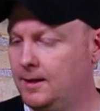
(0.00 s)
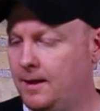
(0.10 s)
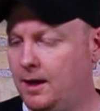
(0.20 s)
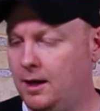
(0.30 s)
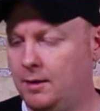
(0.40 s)

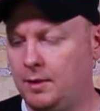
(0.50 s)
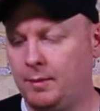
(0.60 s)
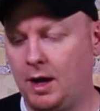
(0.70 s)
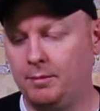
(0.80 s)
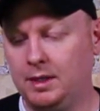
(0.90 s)

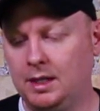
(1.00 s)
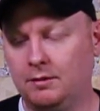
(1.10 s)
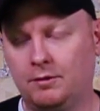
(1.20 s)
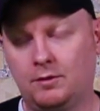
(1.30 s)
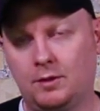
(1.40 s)
about
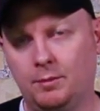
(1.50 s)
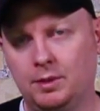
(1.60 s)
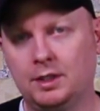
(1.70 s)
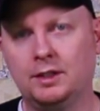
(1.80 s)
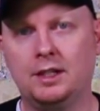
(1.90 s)
being
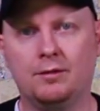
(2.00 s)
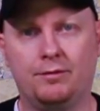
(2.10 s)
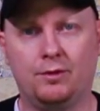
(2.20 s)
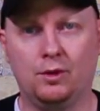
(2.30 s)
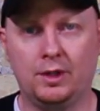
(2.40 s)
completely and
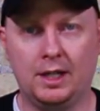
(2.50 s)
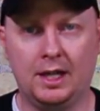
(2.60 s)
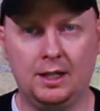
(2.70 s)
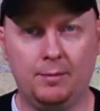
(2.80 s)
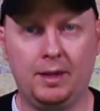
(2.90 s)
fully
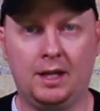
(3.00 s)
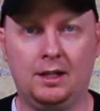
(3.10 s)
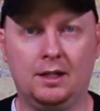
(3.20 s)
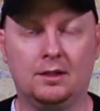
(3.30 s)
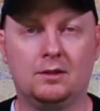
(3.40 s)

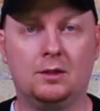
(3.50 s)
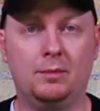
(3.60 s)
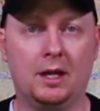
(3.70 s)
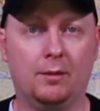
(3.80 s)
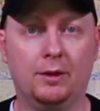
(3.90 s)
independent to
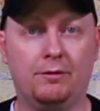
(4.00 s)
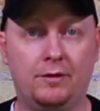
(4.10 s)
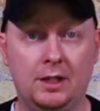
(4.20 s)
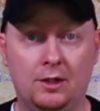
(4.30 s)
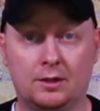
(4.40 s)
be able to
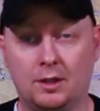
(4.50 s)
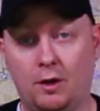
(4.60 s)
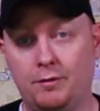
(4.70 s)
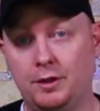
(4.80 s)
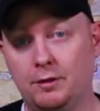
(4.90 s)
feed
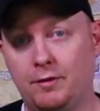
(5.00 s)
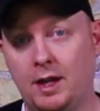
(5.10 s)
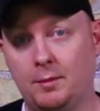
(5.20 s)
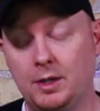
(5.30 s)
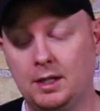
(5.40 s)
yourself and your
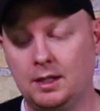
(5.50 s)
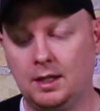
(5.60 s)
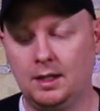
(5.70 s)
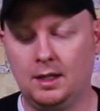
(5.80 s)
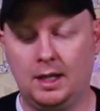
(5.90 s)
family
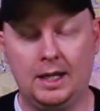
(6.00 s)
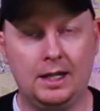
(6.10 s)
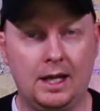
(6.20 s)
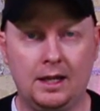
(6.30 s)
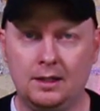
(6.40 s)

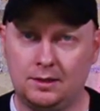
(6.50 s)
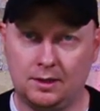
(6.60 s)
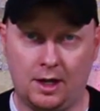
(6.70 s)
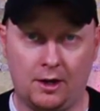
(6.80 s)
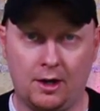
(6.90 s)
in any
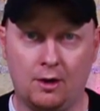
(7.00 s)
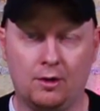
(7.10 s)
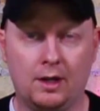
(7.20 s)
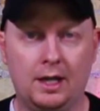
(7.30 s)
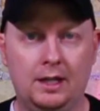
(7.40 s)

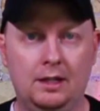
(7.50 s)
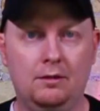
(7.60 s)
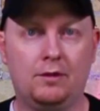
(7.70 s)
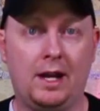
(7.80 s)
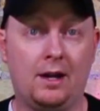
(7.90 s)
scenario, and
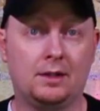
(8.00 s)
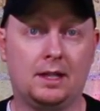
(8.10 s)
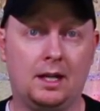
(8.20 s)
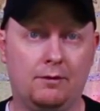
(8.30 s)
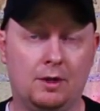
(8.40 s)
even
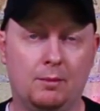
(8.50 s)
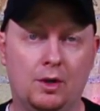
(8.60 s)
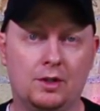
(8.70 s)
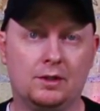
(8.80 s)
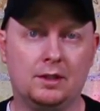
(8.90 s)
outside of an
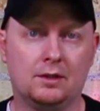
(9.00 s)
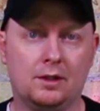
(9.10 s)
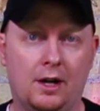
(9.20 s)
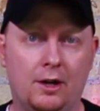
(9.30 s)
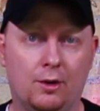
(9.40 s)
emergency
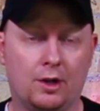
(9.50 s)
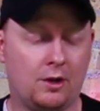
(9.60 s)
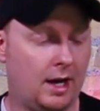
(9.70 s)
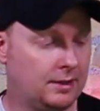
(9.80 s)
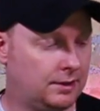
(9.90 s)
scenario or a
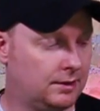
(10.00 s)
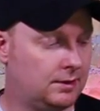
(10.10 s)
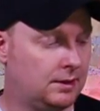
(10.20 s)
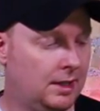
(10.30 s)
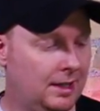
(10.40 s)

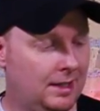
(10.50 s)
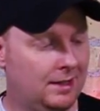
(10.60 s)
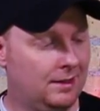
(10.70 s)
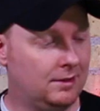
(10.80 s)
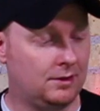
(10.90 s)
crisis.
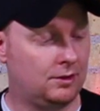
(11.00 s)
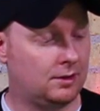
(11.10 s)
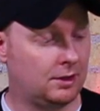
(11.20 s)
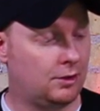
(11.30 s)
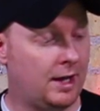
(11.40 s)
This is
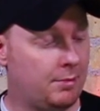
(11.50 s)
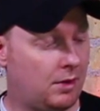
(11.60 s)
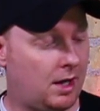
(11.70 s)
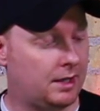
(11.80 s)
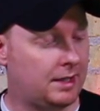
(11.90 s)
just a great
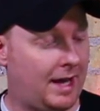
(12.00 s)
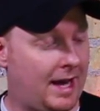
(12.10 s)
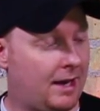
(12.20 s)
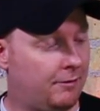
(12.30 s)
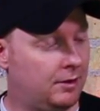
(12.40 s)
product to
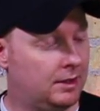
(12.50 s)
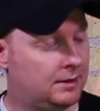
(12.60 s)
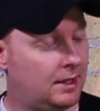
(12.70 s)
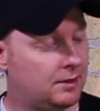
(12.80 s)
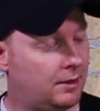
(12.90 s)
have. And it
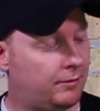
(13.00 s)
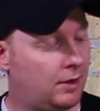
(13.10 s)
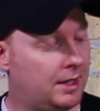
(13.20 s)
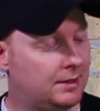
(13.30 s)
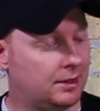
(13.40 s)
says on the
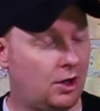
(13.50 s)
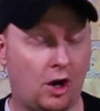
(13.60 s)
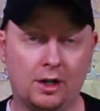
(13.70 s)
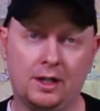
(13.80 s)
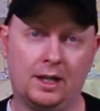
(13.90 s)
front, it's a
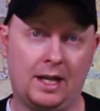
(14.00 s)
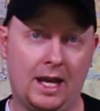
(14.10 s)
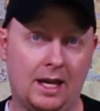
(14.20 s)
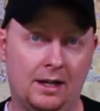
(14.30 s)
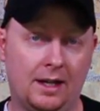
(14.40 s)
garden in a
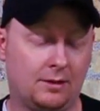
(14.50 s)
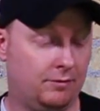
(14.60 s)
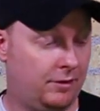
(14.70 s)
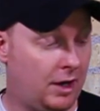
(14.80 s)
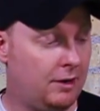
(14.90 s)
can, and that's
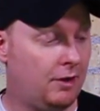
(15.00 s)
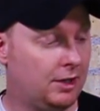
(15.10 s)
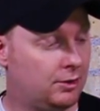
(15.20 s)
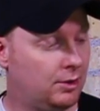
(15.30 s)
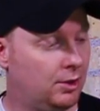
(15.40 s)
very,
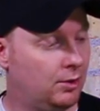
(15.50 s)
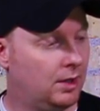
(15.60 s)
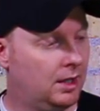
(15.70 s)
very true.